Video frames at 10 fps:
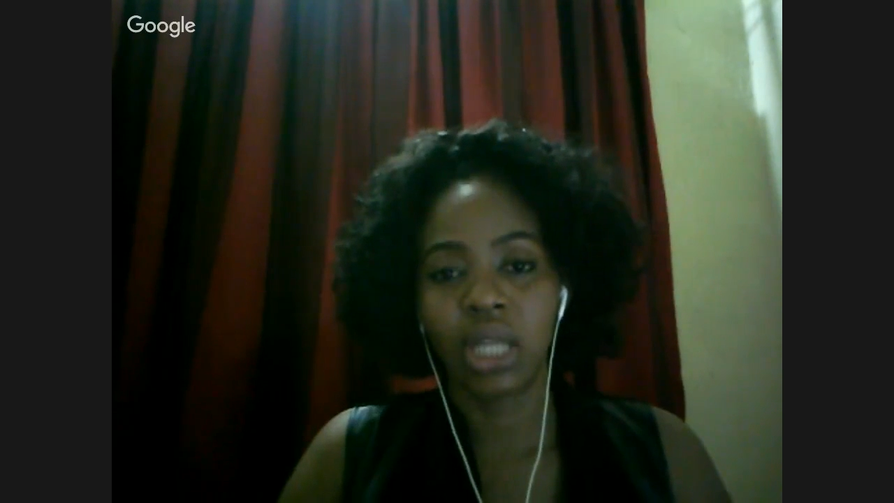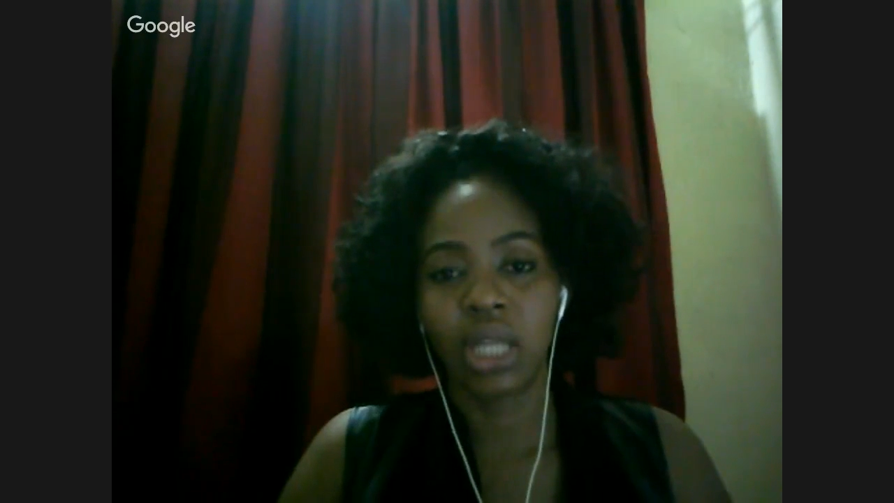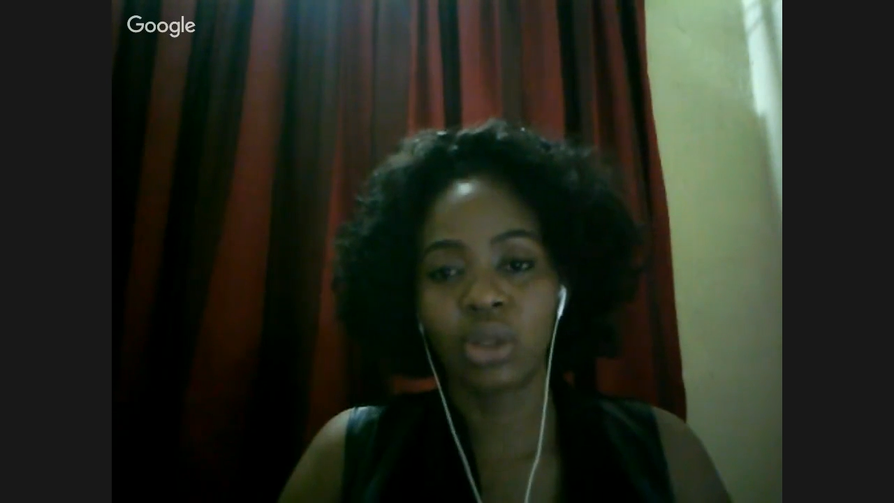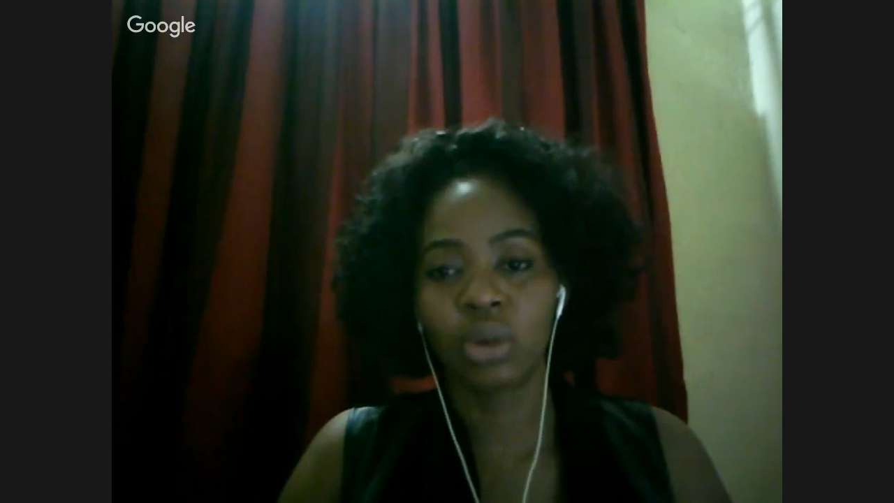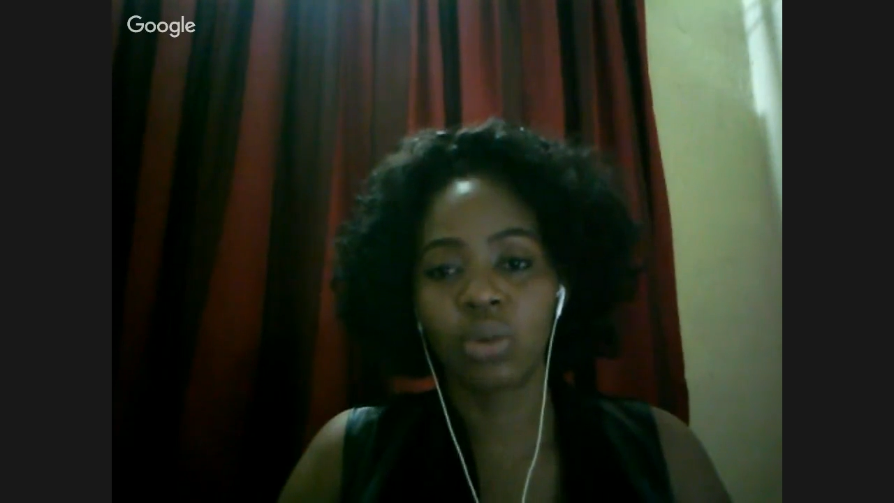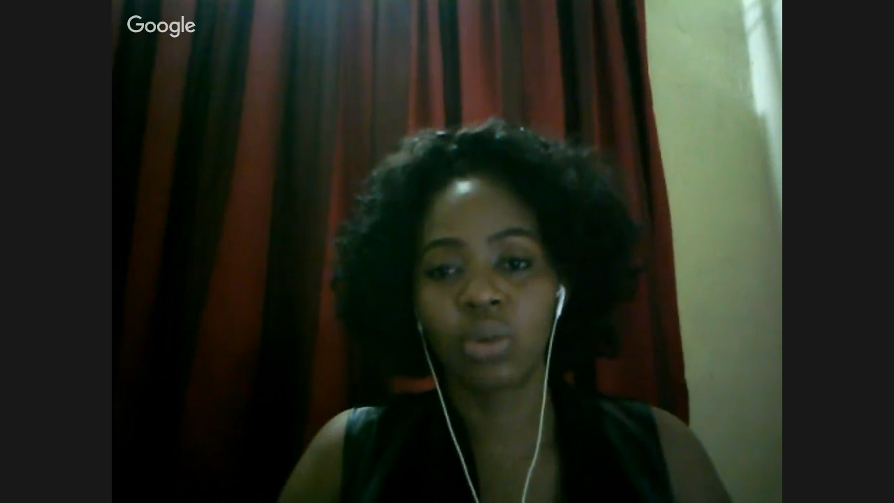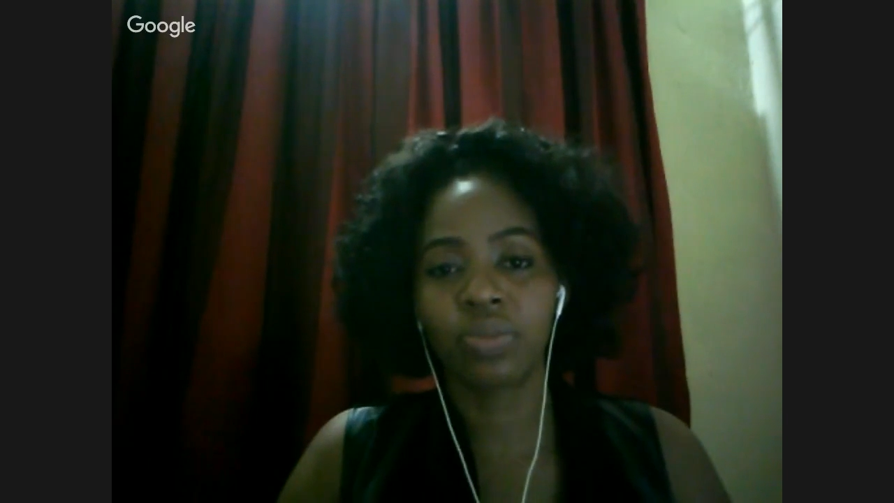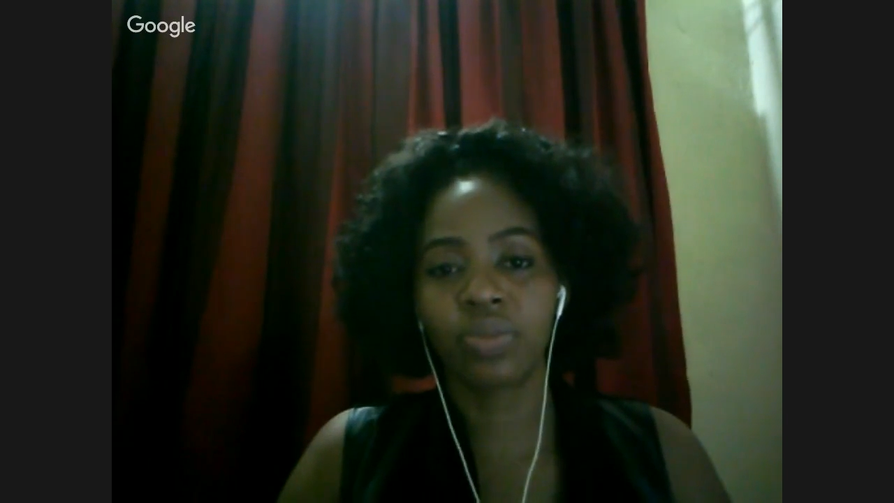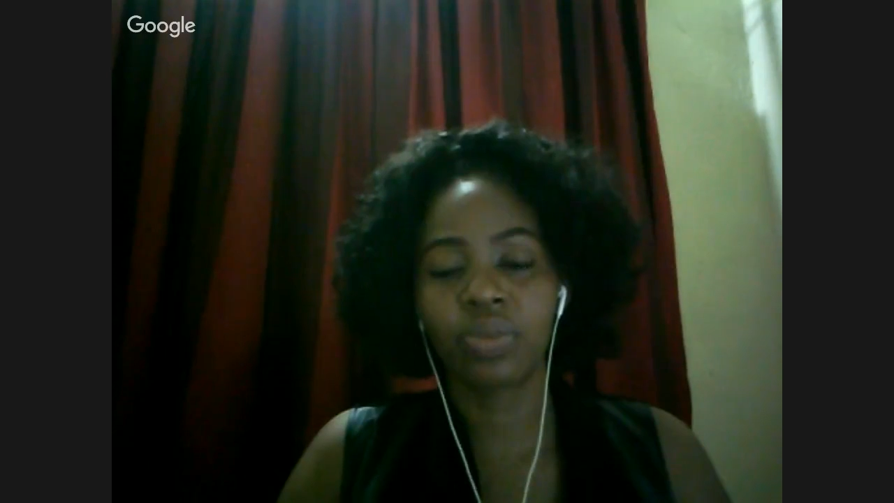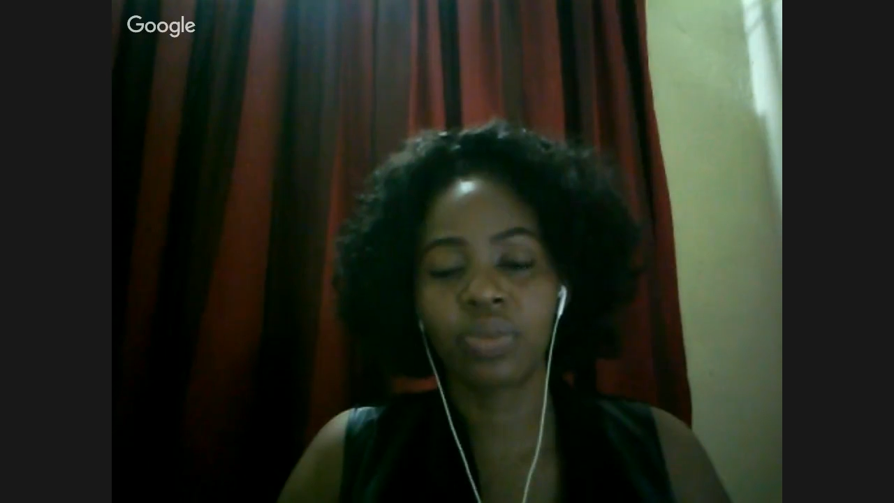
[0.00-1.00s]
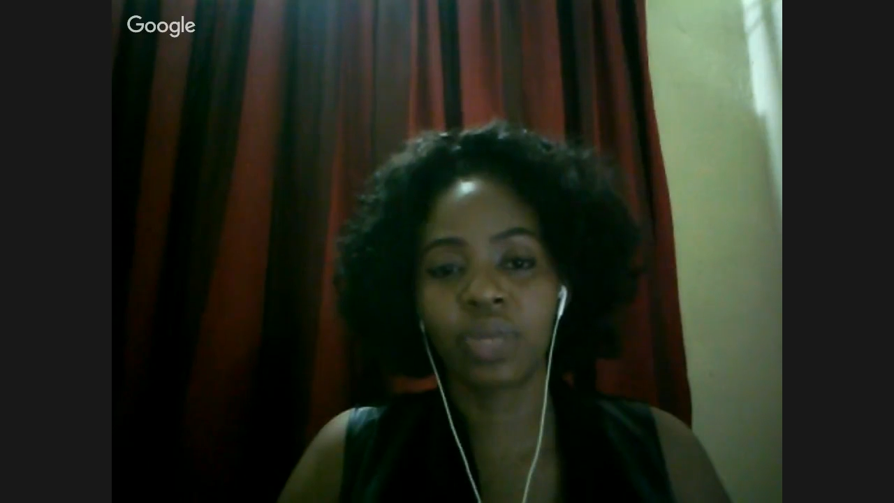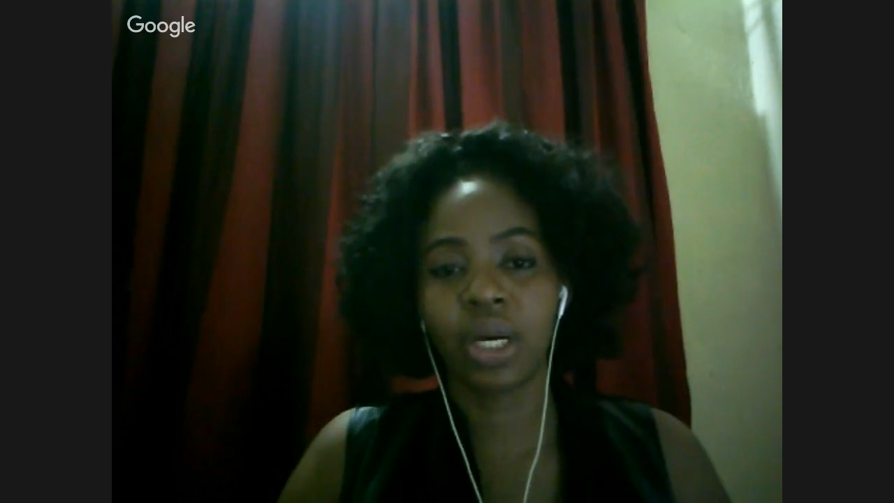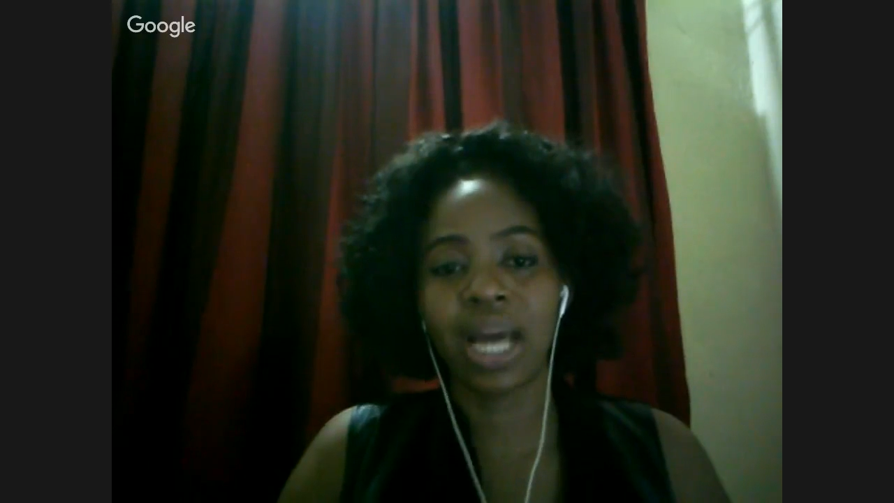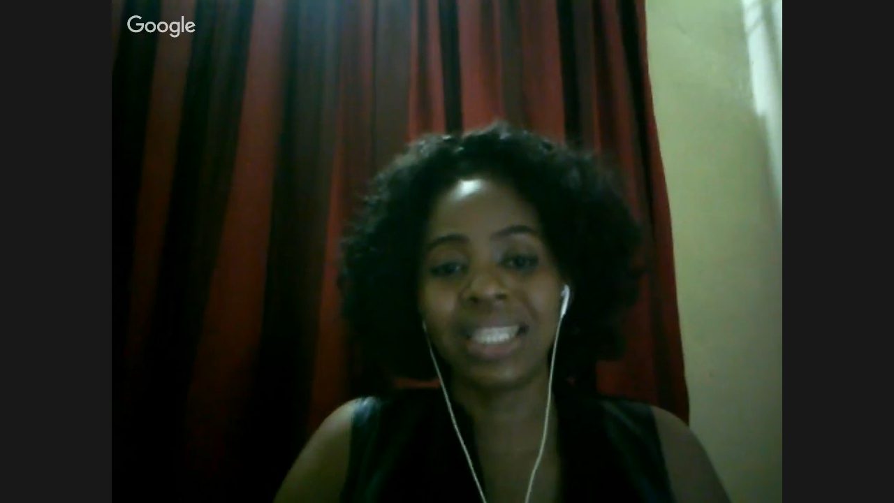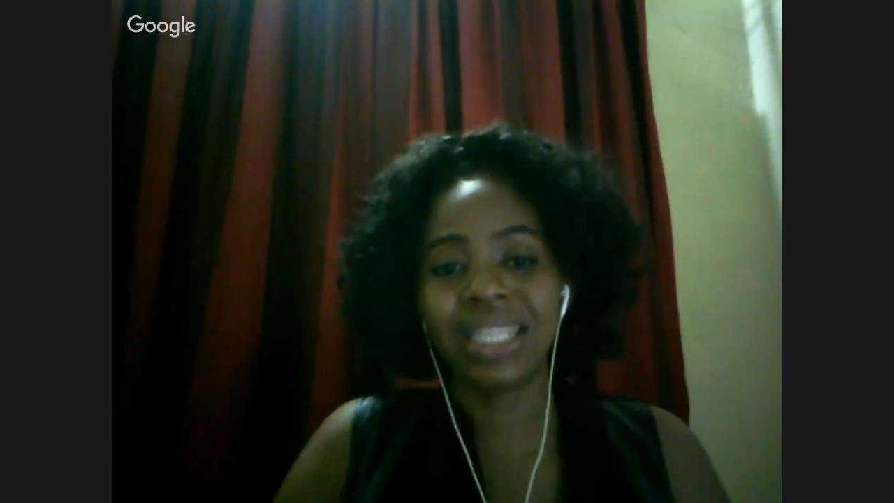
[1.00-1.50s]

So I